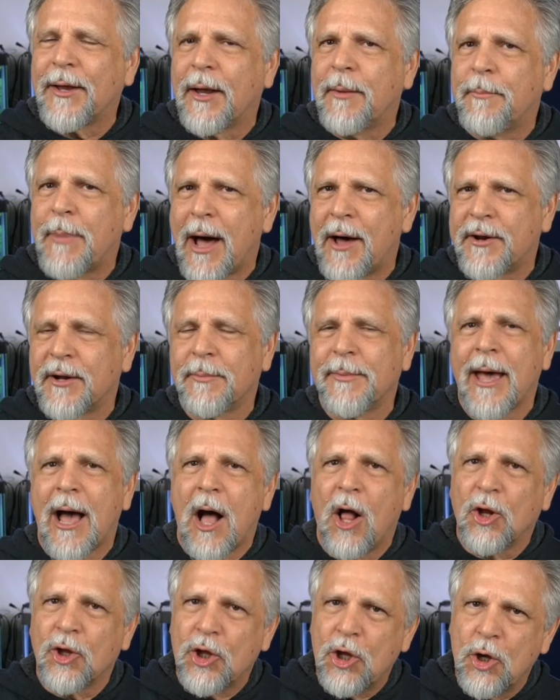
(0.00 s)
about them,
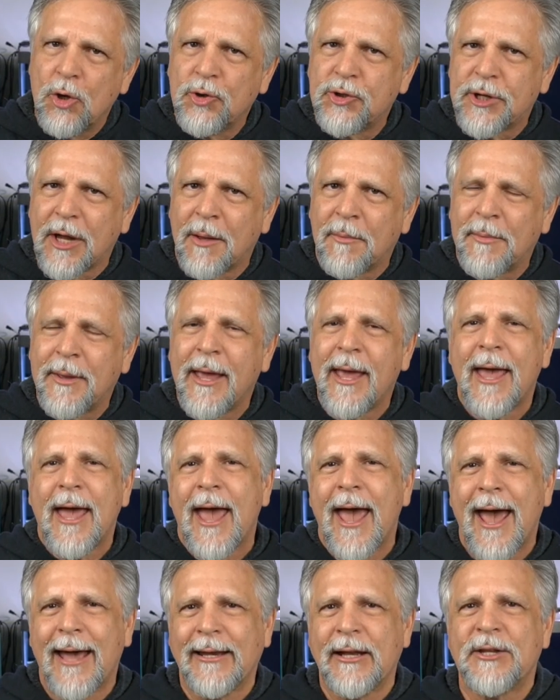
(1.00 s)
I'll use them,
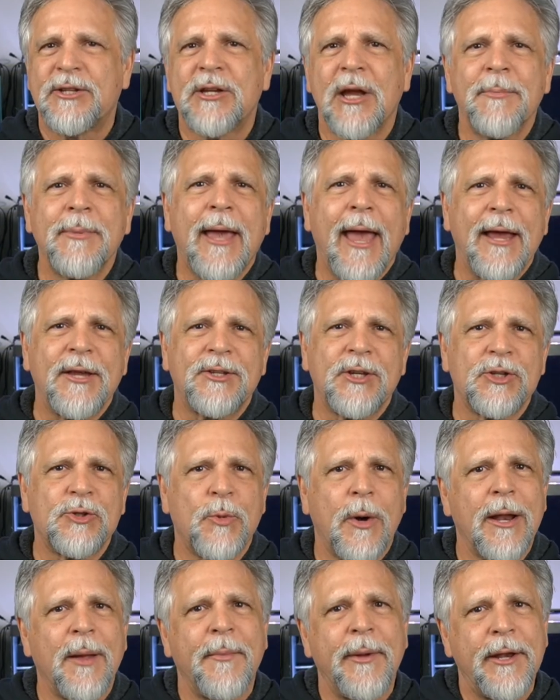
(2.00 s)
and in some cases,
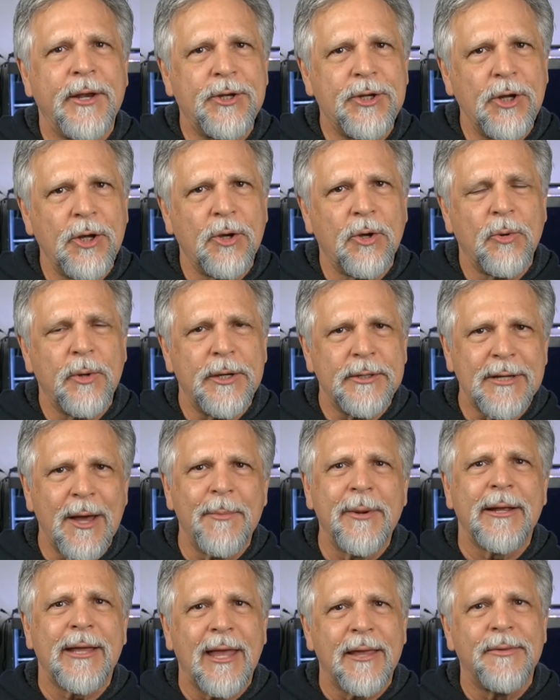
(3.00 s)
what I'm going to do is I'm
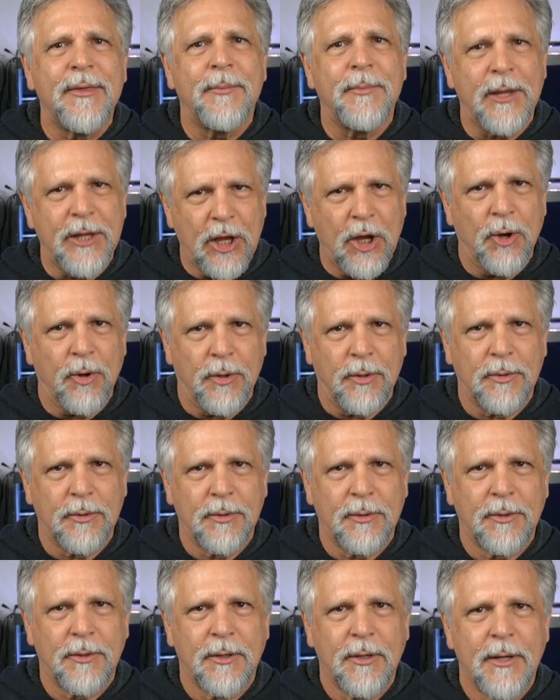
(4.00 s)
going to give them to you
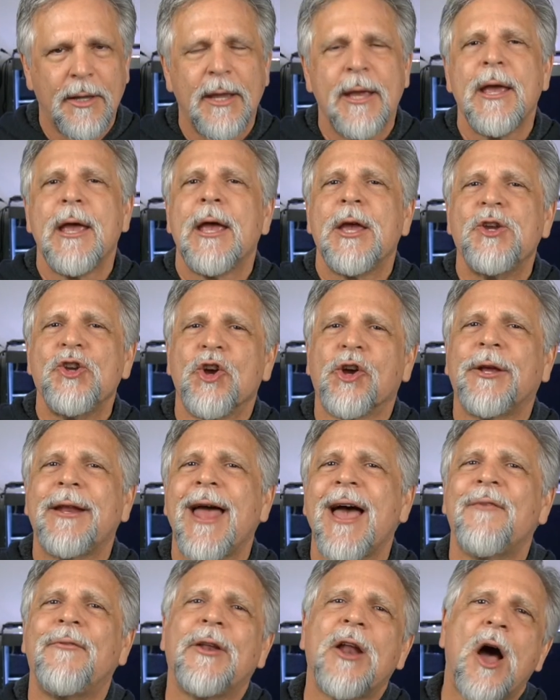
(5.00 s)
you're going
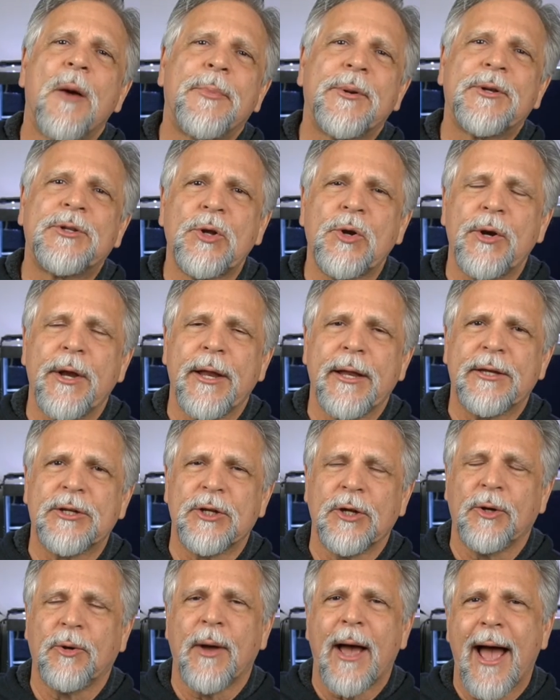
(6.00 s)
to have an opportunity
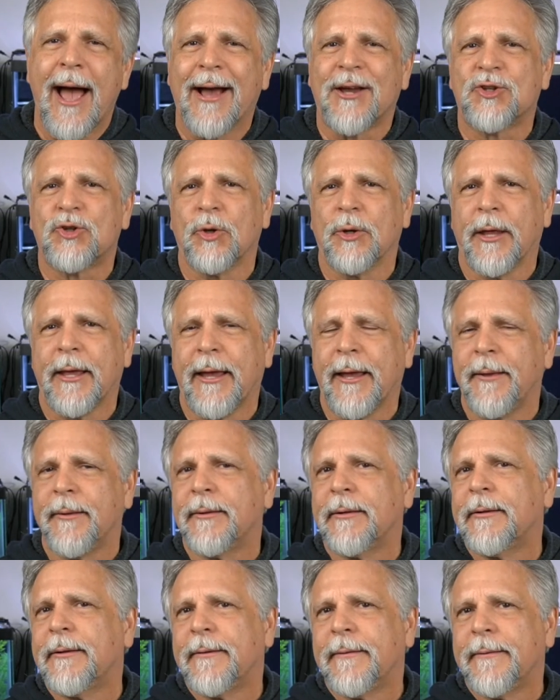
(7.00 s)
to actually
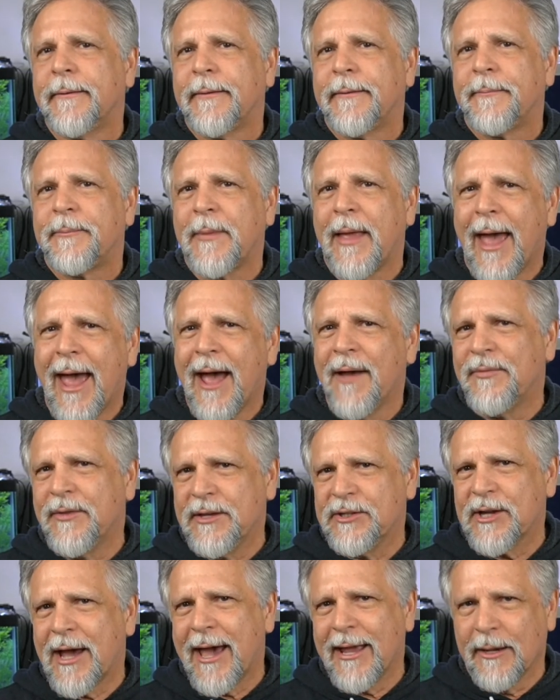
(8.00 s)
have
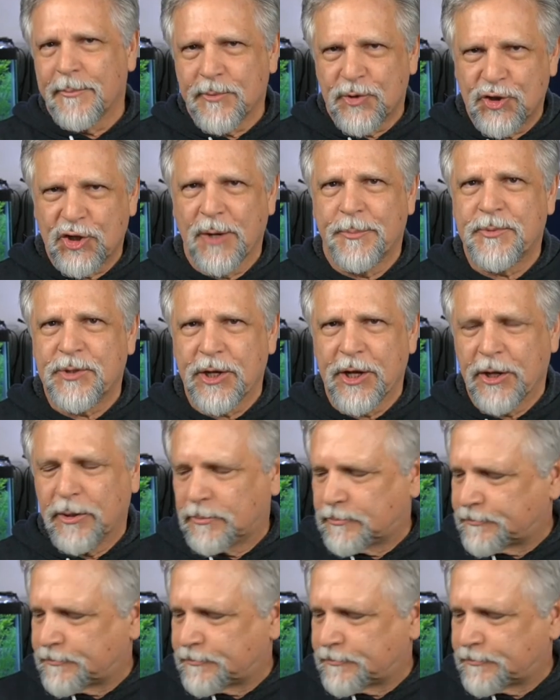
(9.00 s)
these items shipped to you.